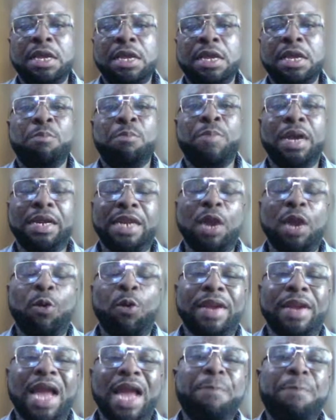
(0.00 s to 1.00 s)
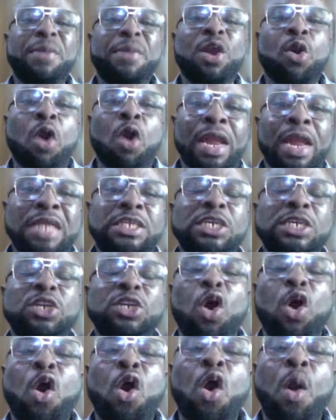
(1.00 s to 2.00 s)
but they will now be collecting
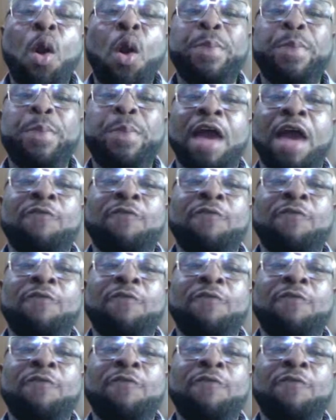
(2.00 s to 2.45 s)
on behalf